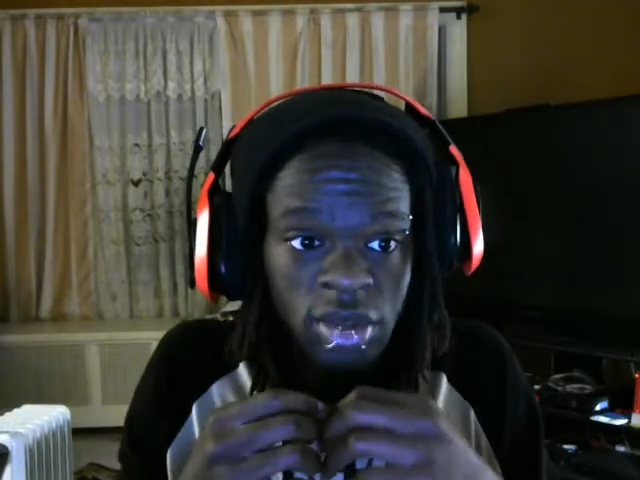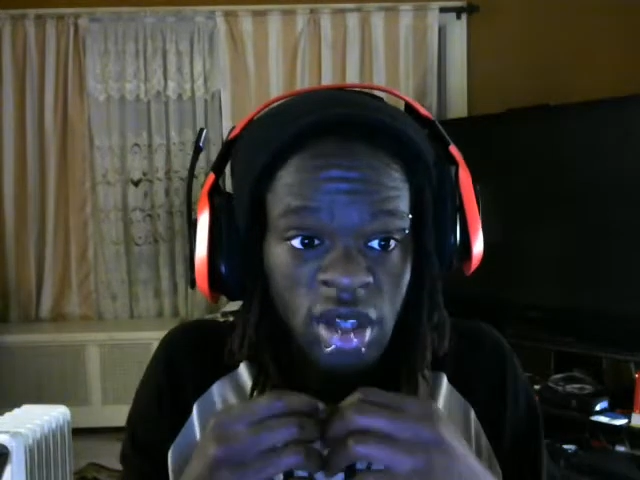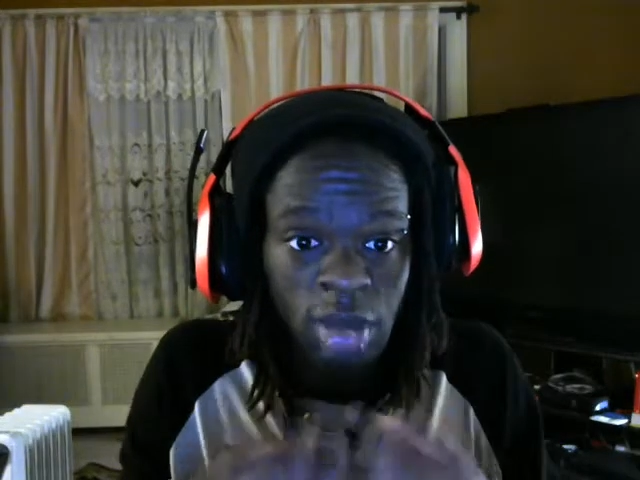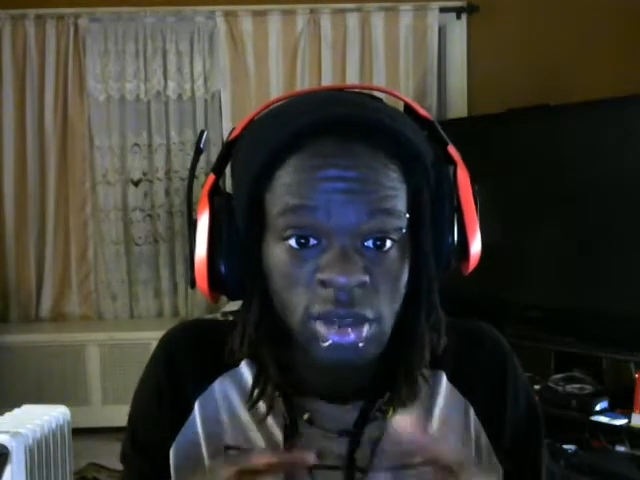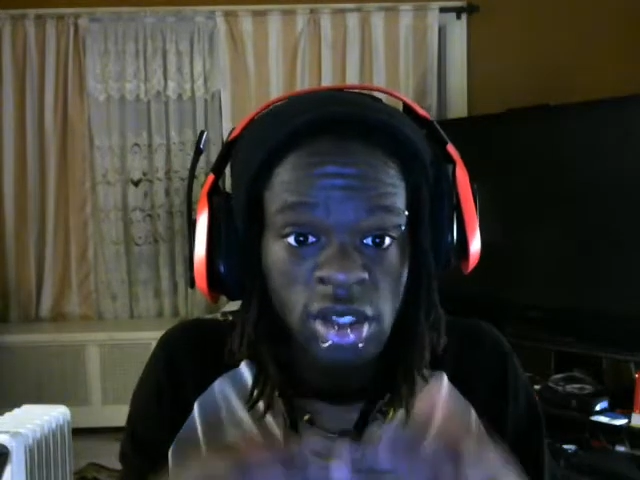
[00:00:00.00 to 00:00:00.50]

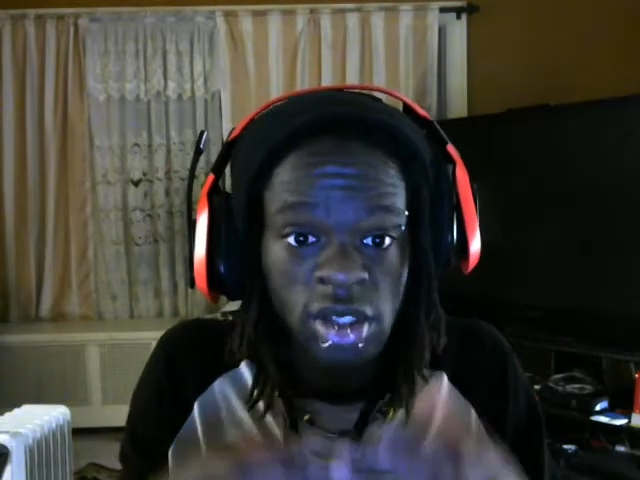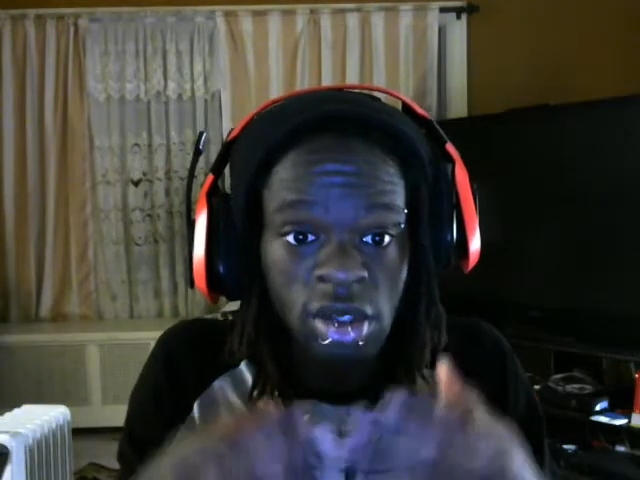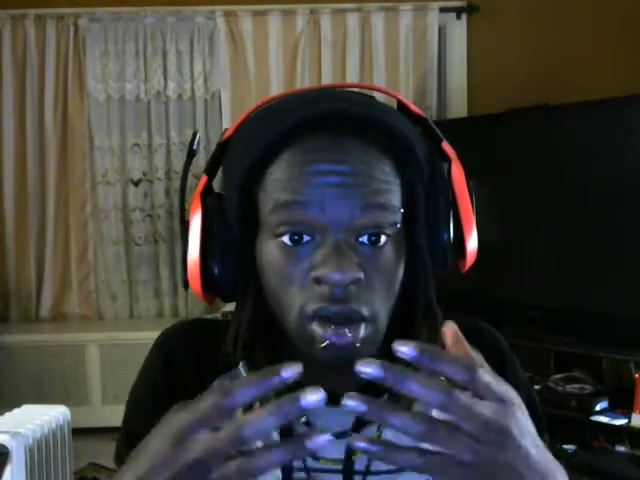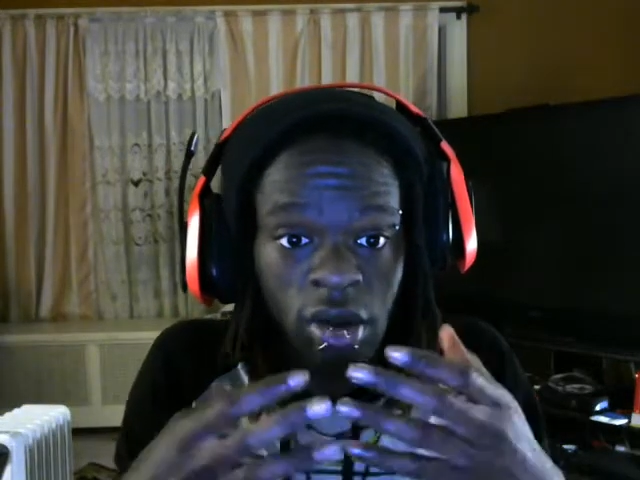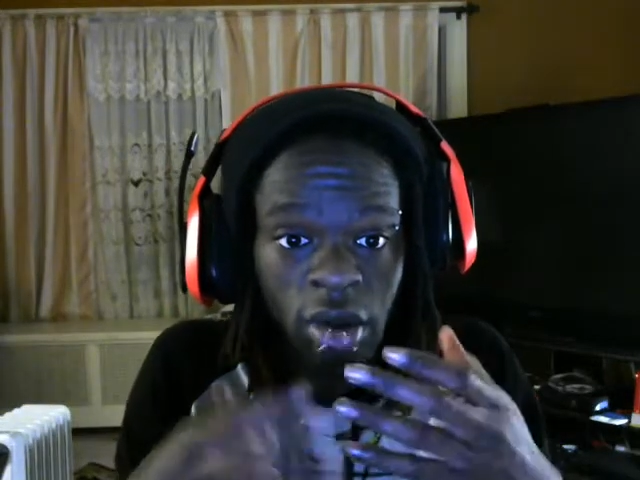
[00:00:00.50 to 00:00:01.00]
comes
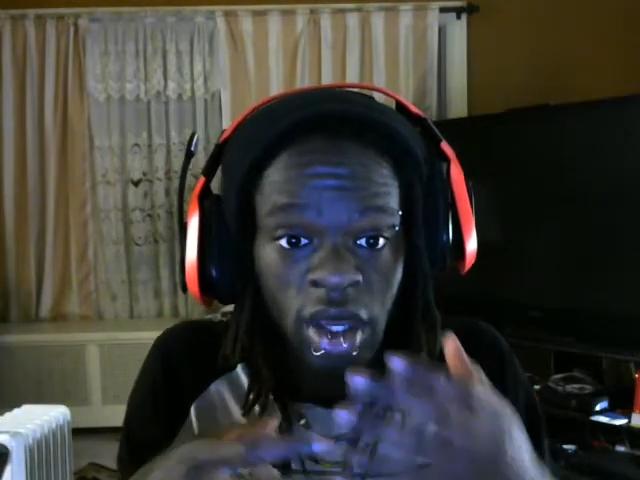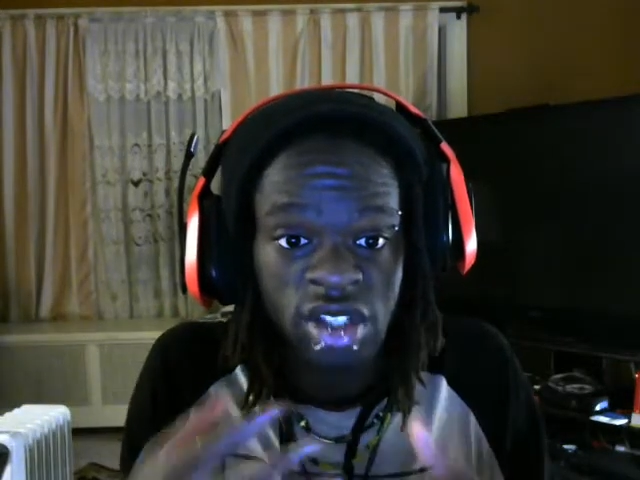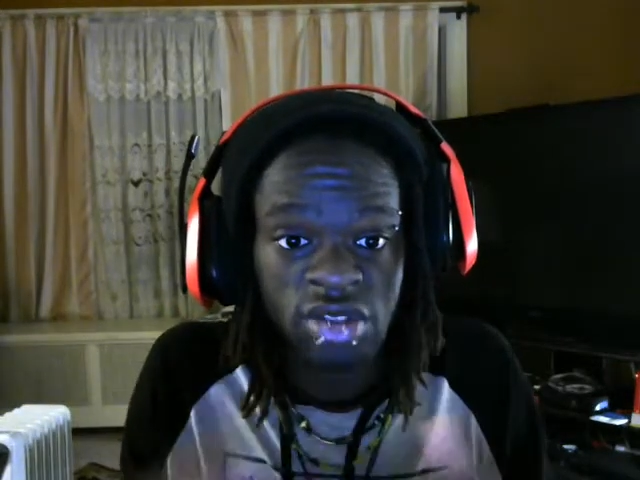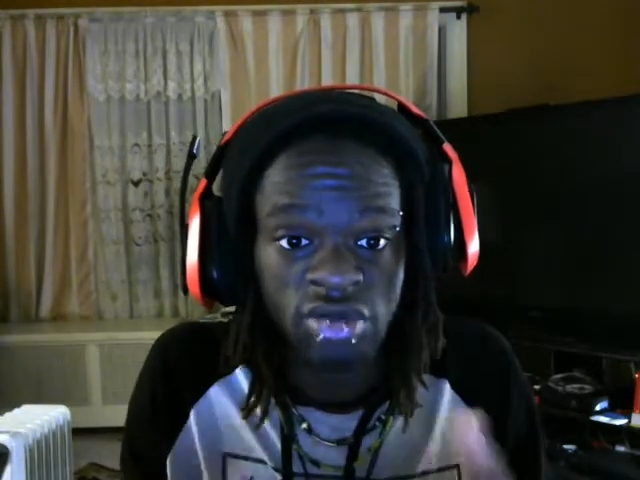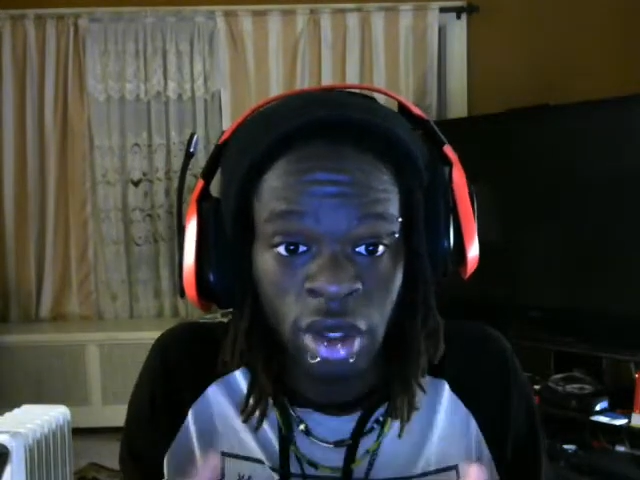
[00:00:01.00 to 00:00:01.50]

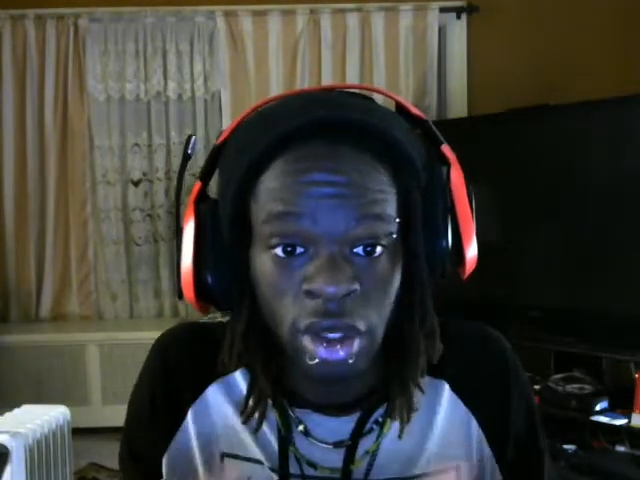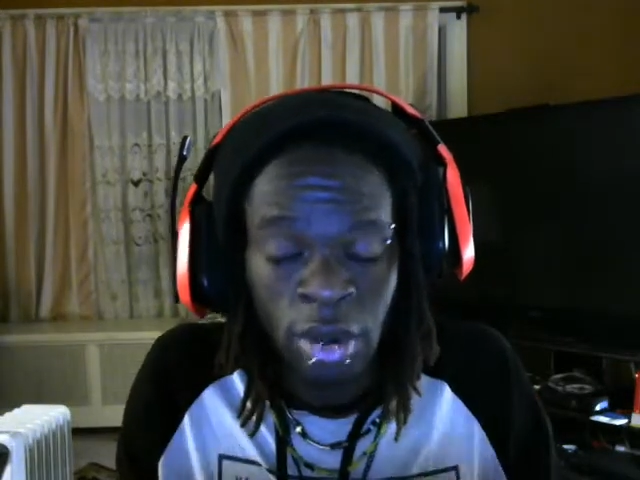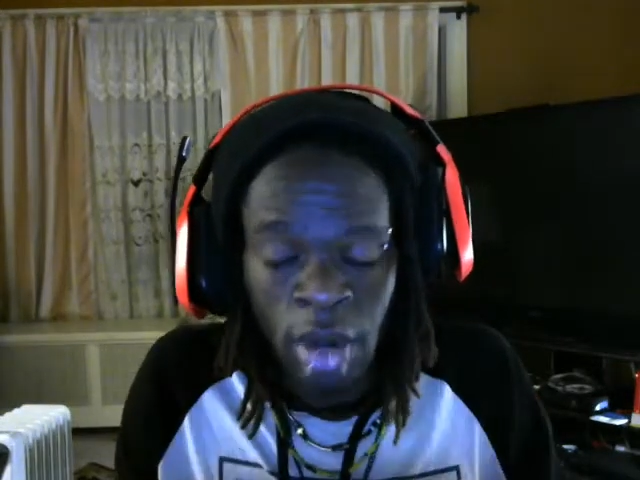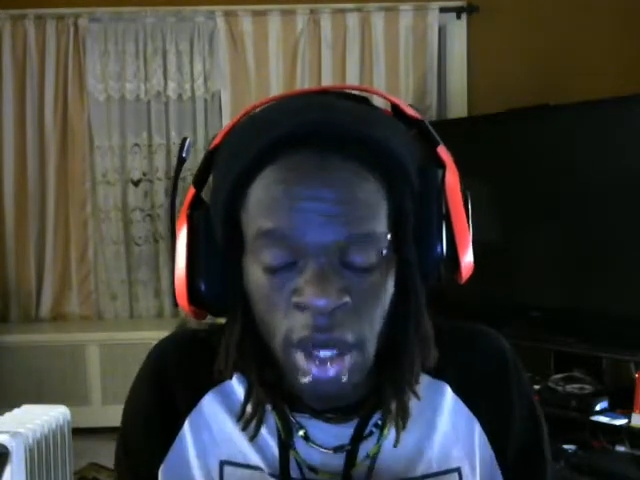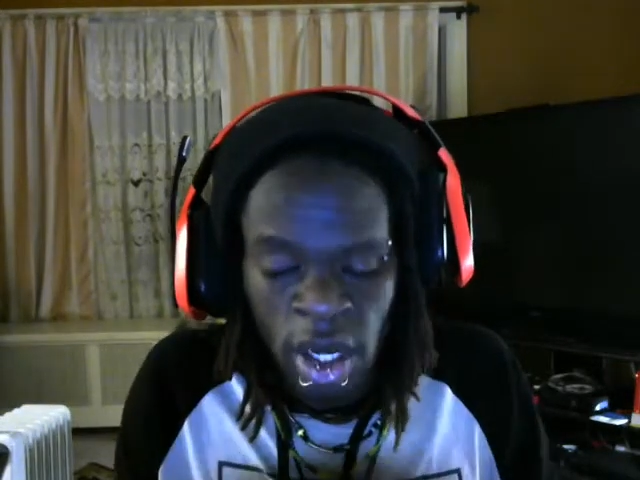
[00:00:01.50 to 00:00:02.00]
quickest for you.